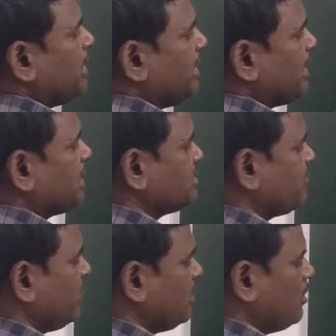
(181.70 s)
take
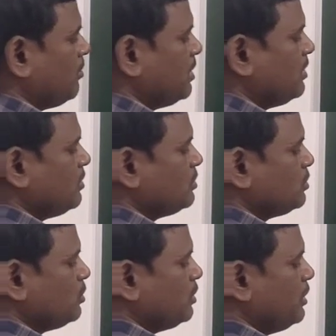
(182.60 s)
xy common
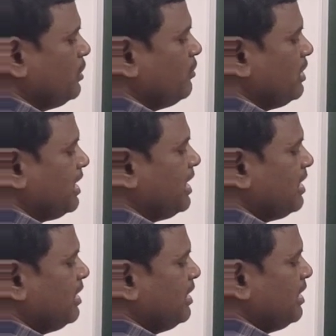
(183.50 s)
so that you will get